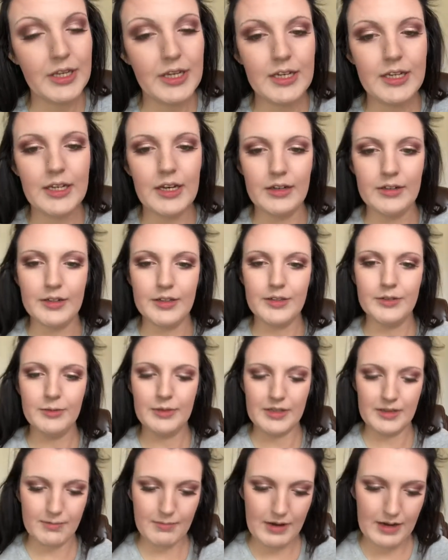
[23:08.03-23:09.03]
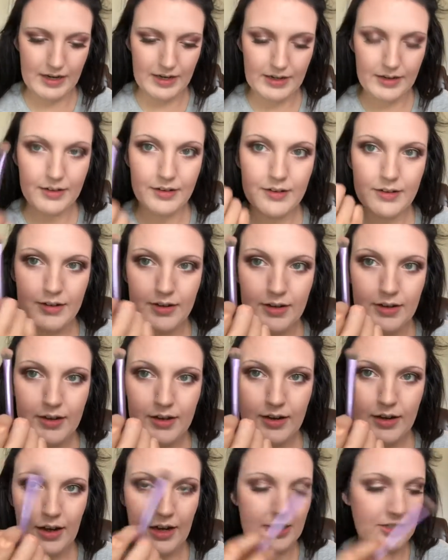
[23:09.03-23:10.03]
color with my
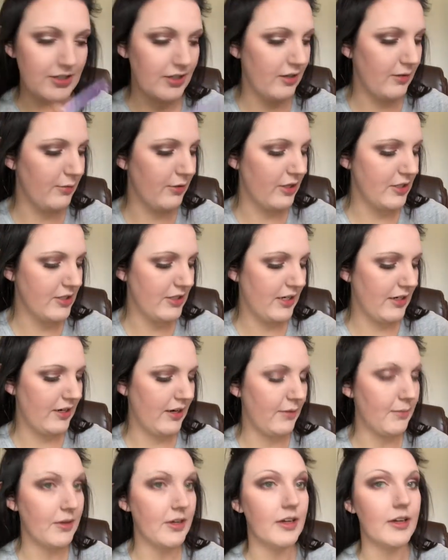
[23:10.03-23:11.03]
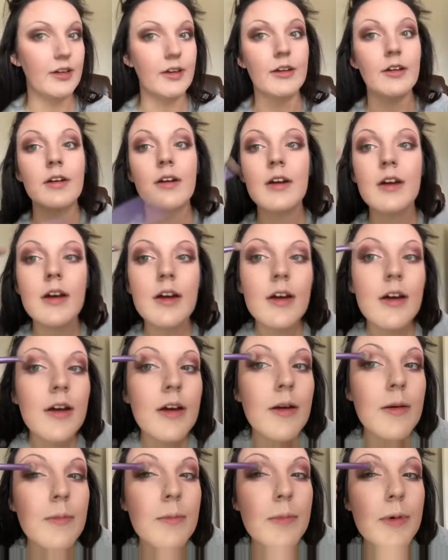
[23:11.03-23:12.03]
eyeshadow brush, and I'm gonna
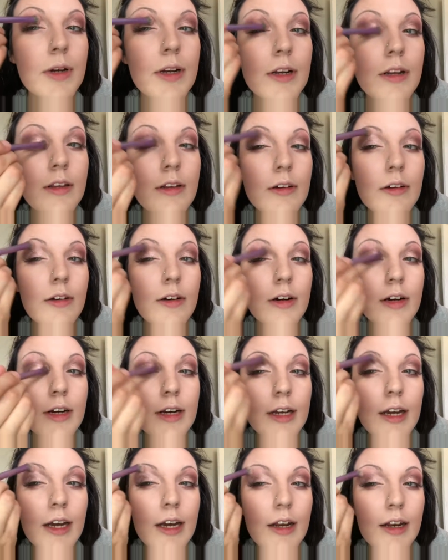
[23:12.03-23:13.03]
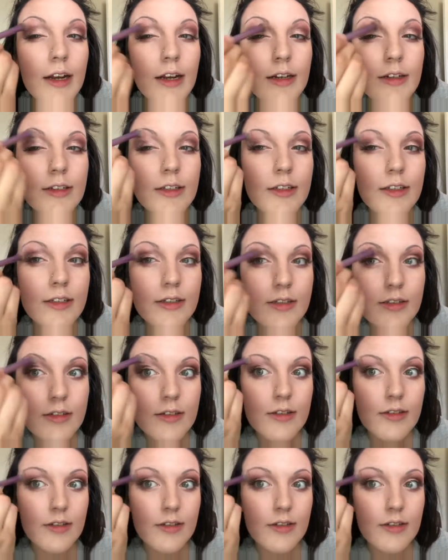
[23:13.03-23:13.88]
put it in the corner again and just